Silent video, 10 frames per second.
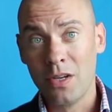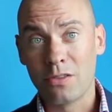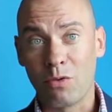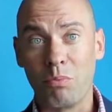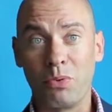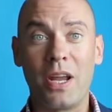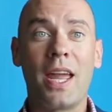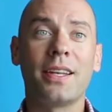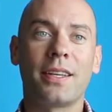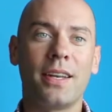So a
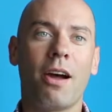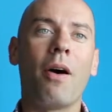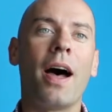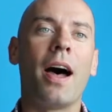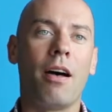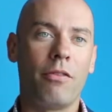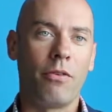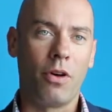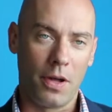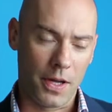brand can now
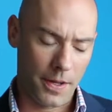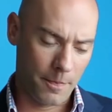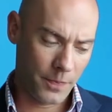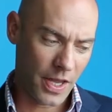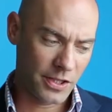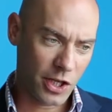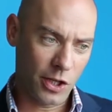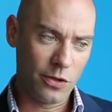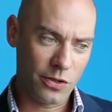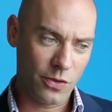have um, as
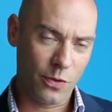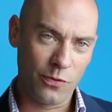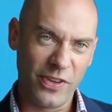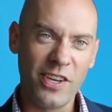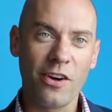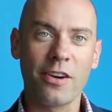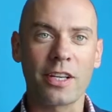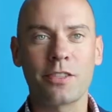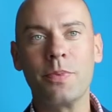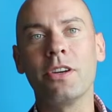close to a VR
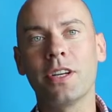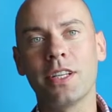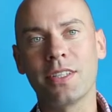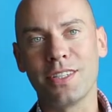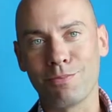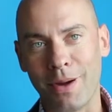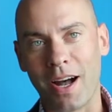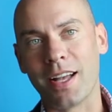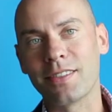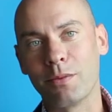experience as
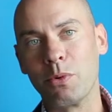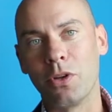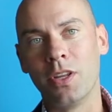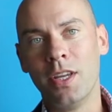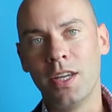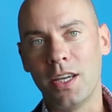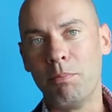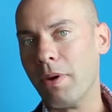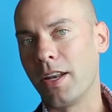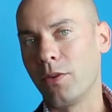possible
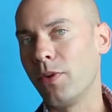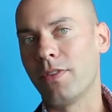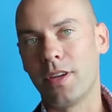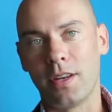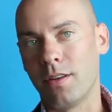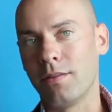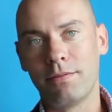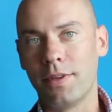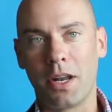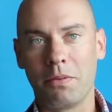embedded
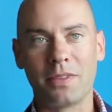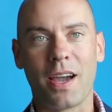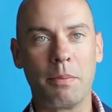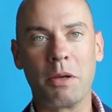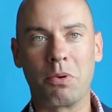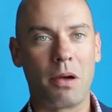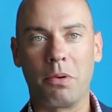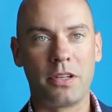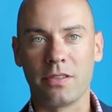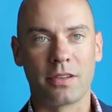within you know, Time Inc.
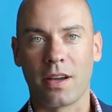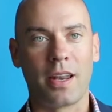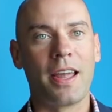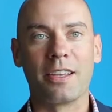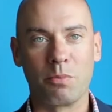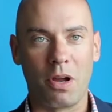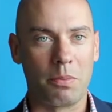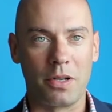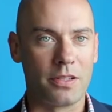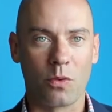properties or Condé Nast
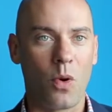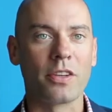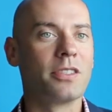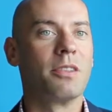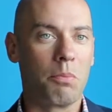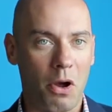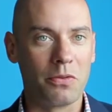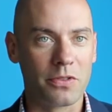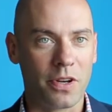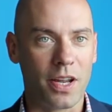properties or Washington
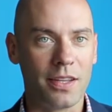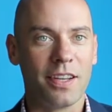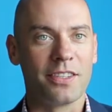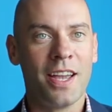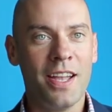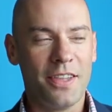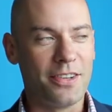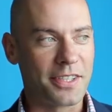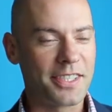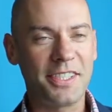Post, right? And there's,
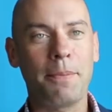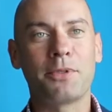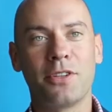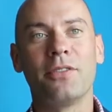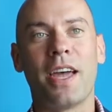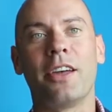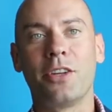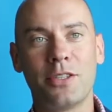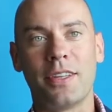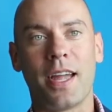there's exceptional
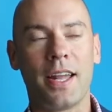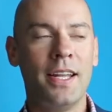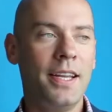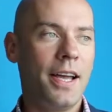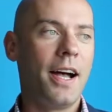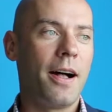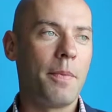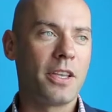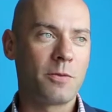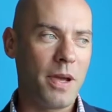value to that,
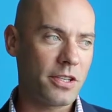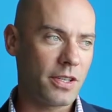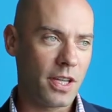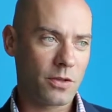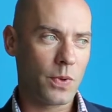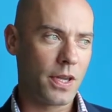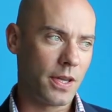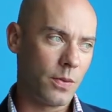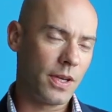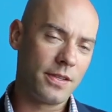um, especially as
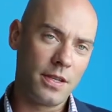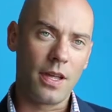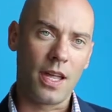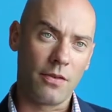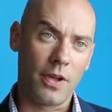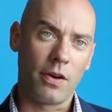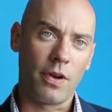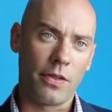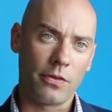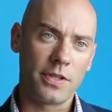we, we continue to innovate
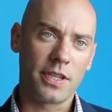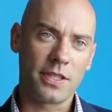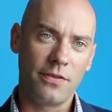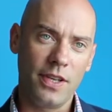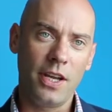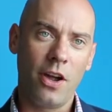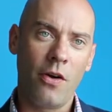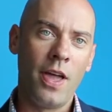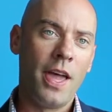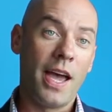around 360
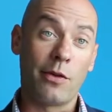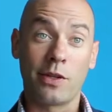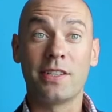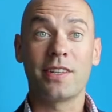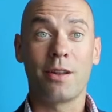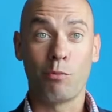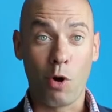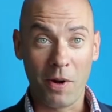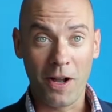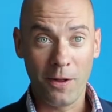video and release it on
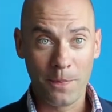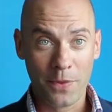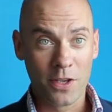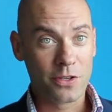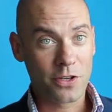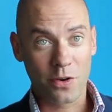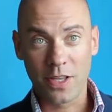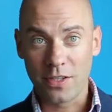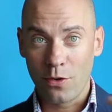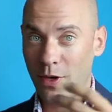mobile. So
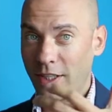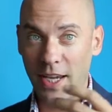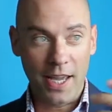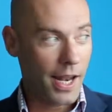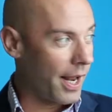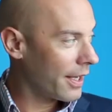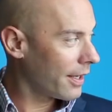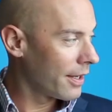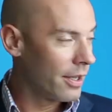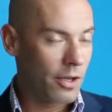it's an
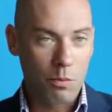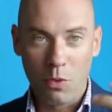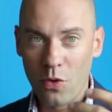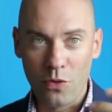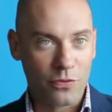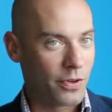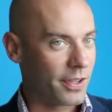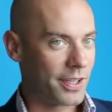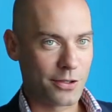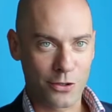organic, move for
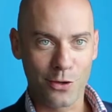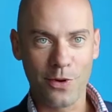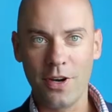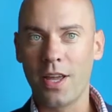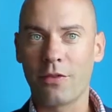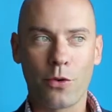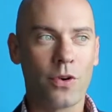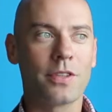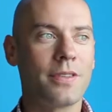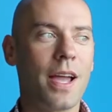the consumer. And of
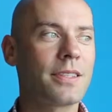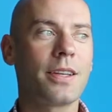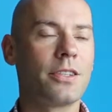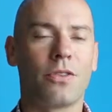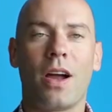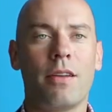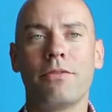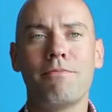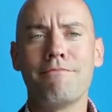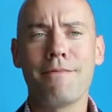course, that's going to
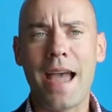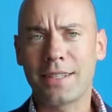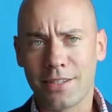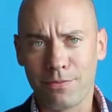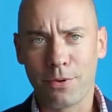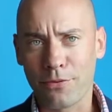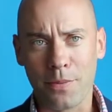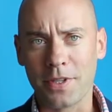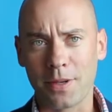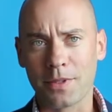drive massive
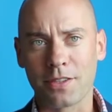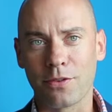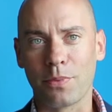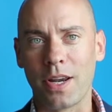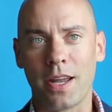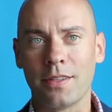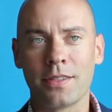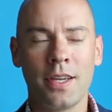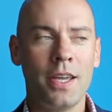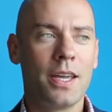performance upticks for
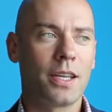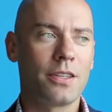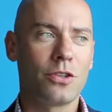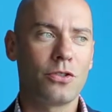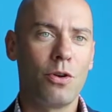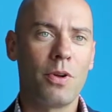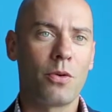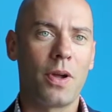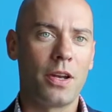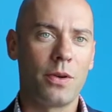brands because there's no
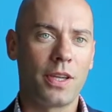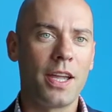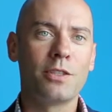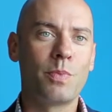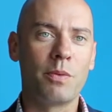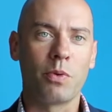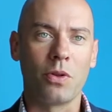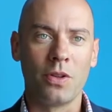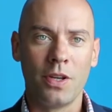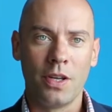better way to engage
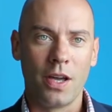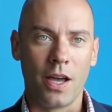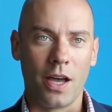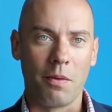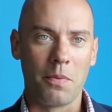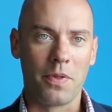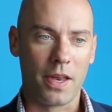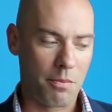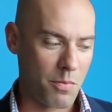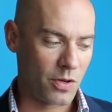people um,
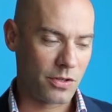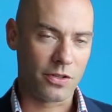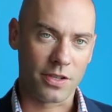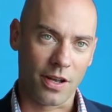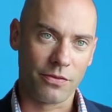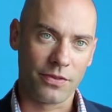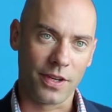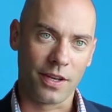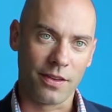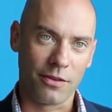than immerse yourself
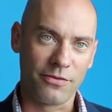in their